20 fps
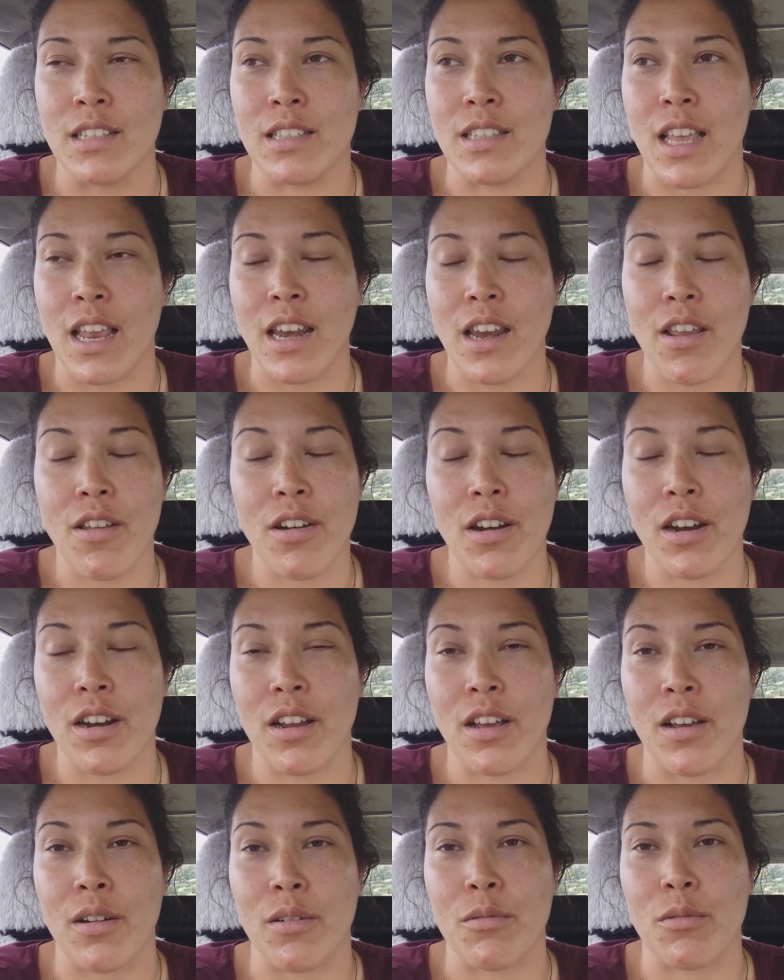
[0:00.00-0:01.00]
It's like,
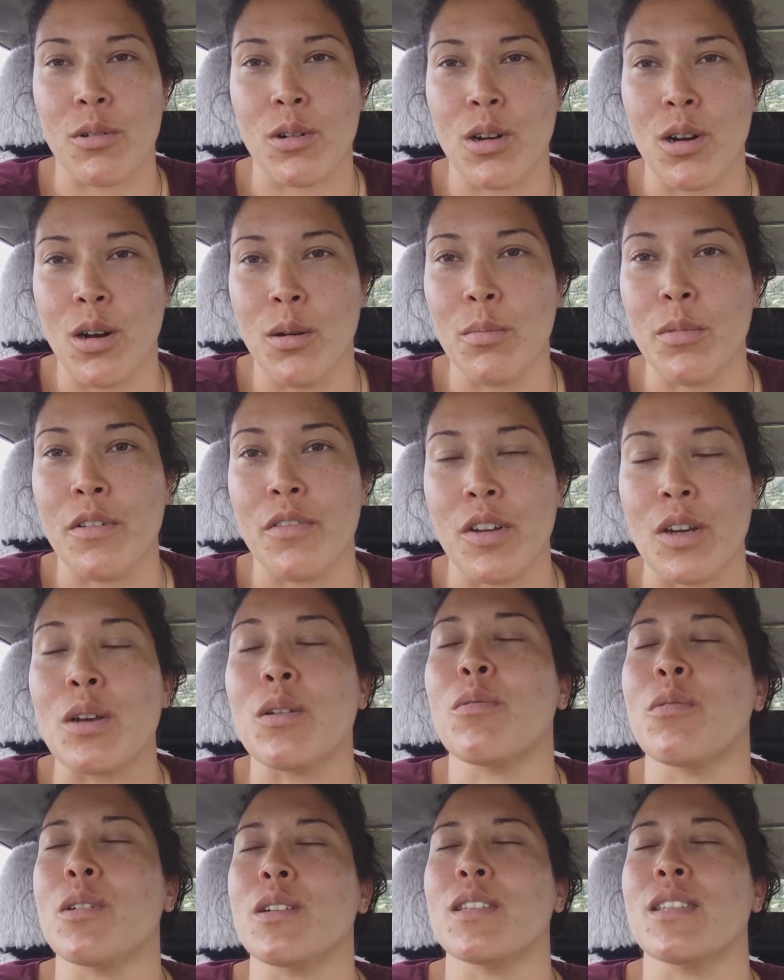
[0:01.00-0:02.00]
no, we're all moving
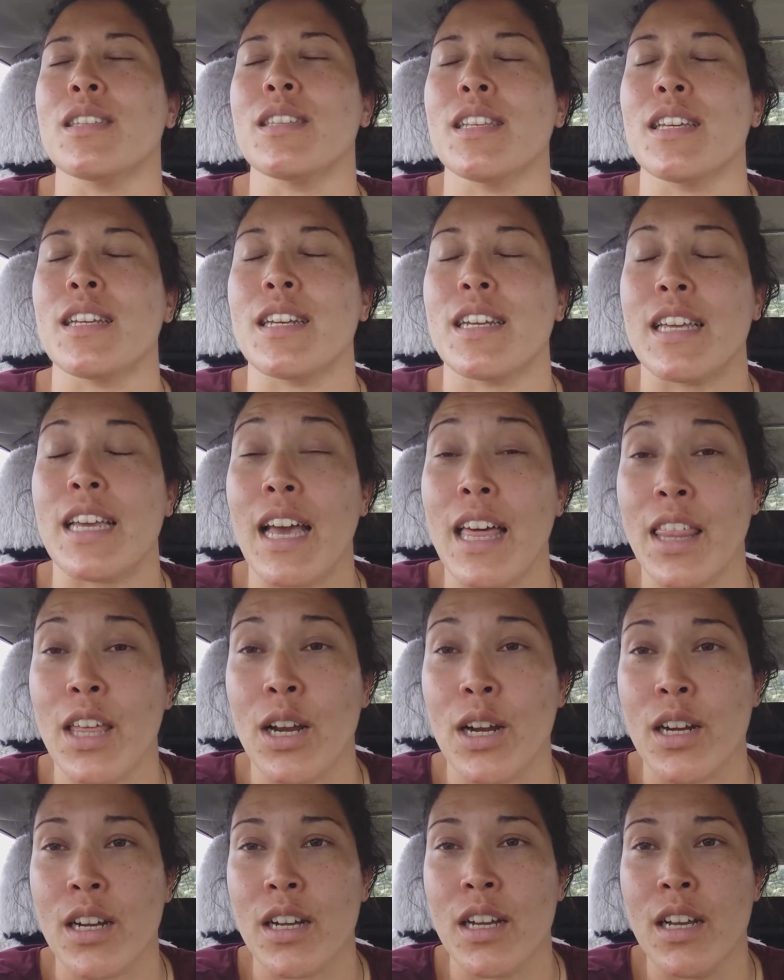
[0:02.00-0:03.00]
towards this thing
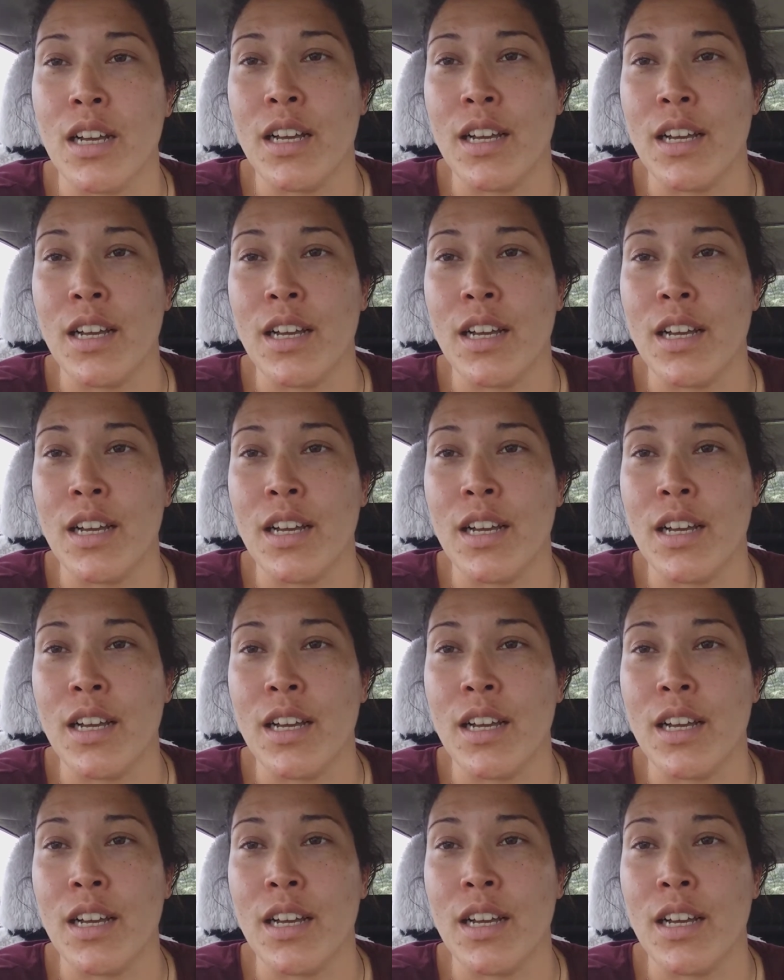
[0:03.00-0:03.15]
together.